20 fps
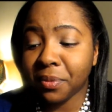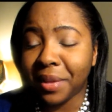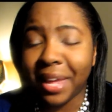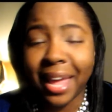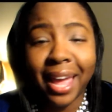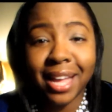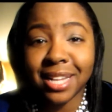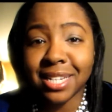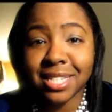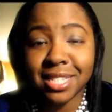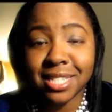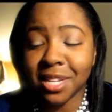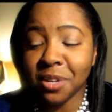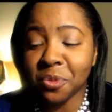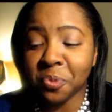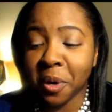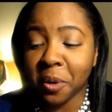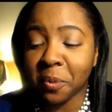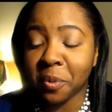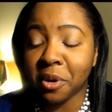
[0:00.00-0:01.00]
yeah, it just
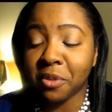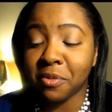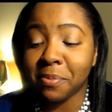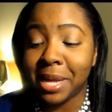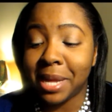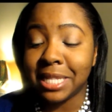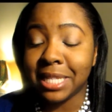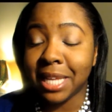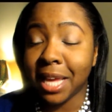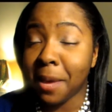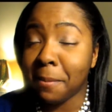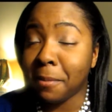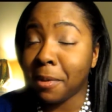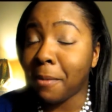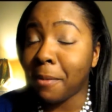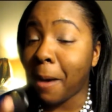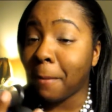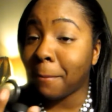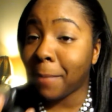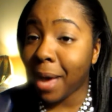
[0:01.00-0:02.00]
didn't work well with my skin.
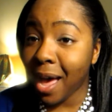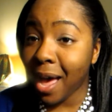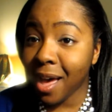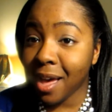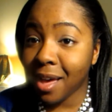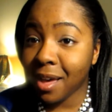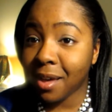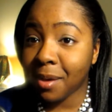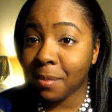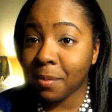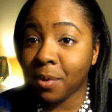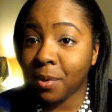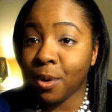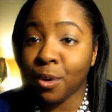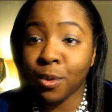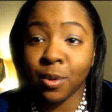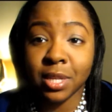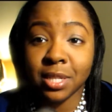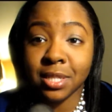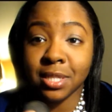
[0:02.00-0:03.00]
But my mom,
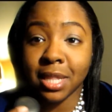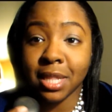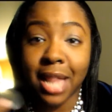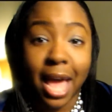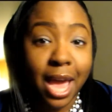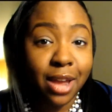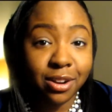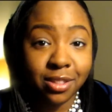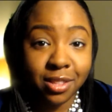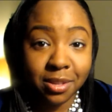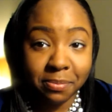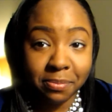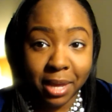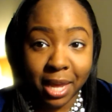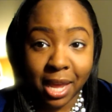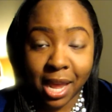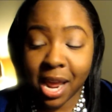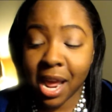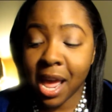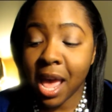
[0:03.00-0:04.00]
who is lighter than
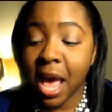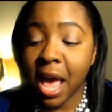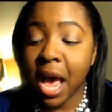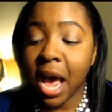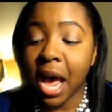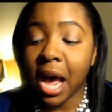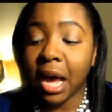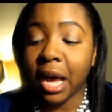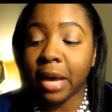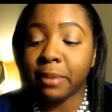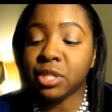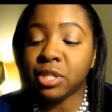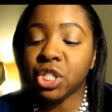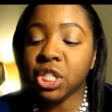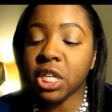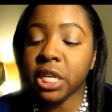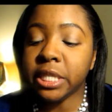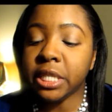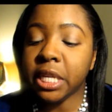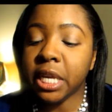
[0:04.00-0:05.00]
me,
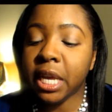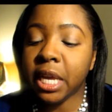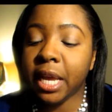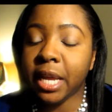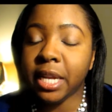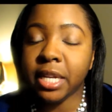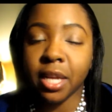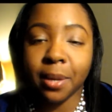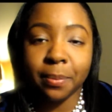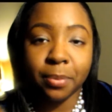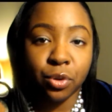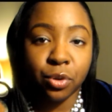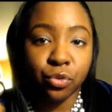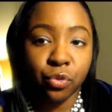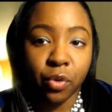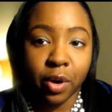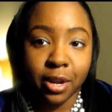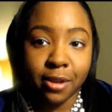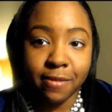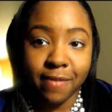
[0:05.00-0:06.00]
she's an
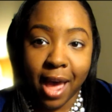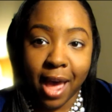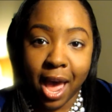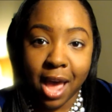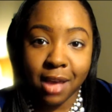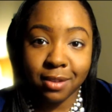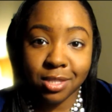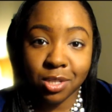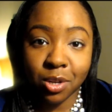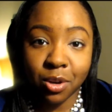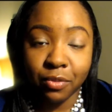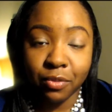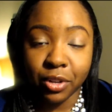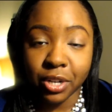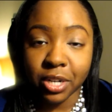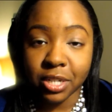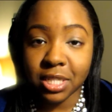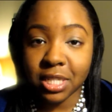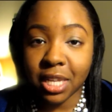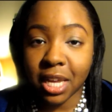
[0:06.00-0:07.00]
NW45. So if
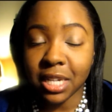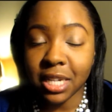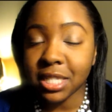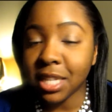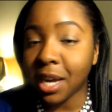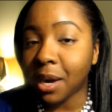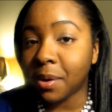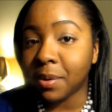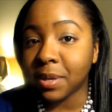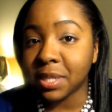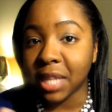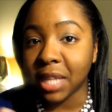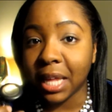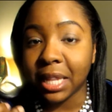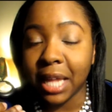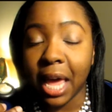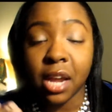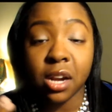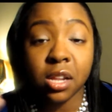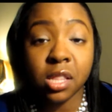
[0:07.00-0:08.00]
your skin tone is
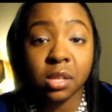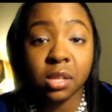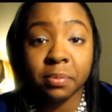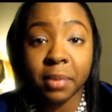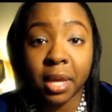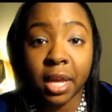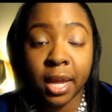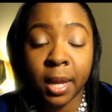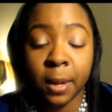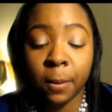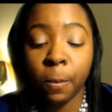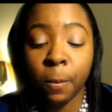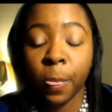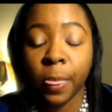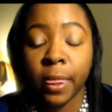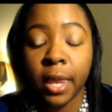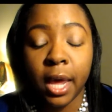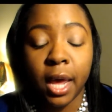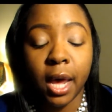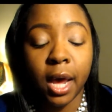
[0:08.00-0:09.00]
like lighter than me,
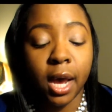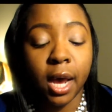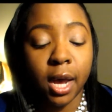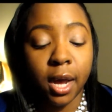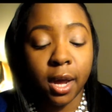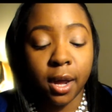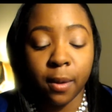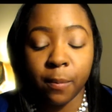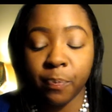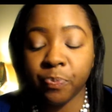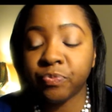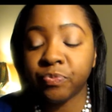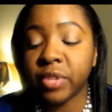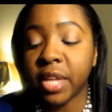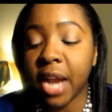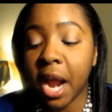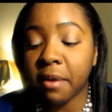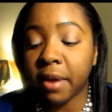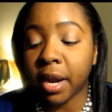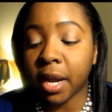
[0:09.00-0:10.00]

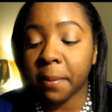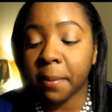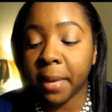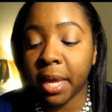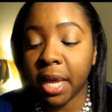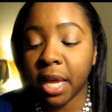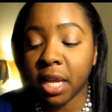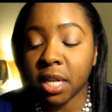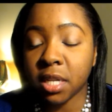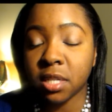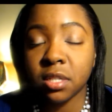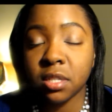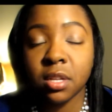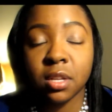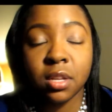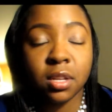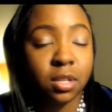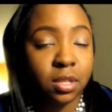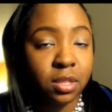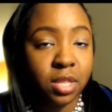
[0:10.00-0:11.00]
then I recommend
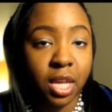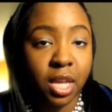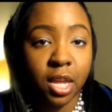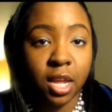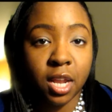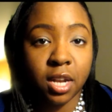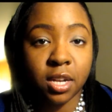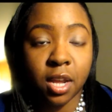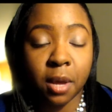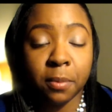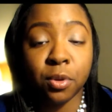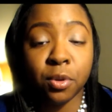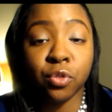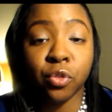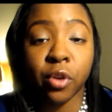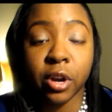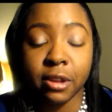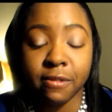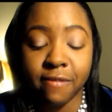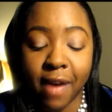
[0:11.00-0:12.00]
the
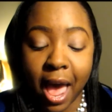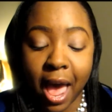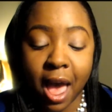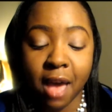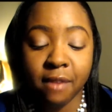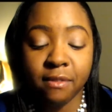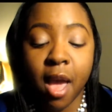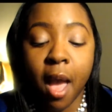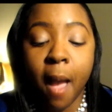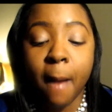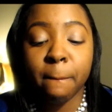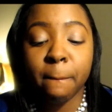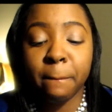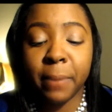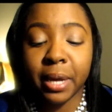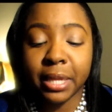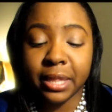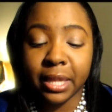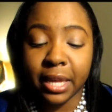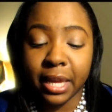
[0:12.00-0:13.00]
NW45.
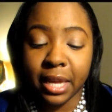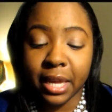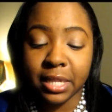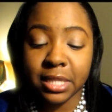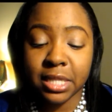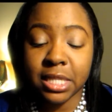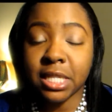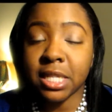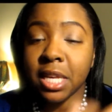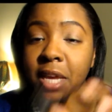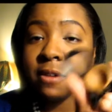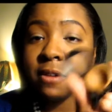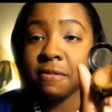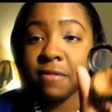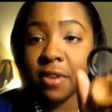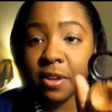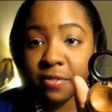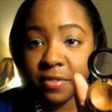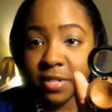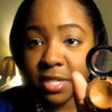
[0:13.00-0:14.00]
But the
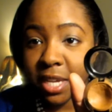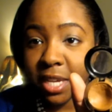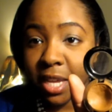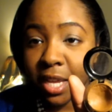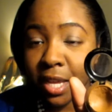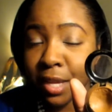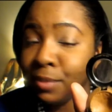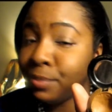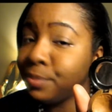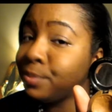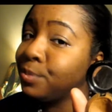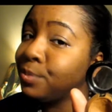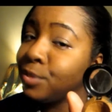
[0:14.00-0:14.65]
NC50,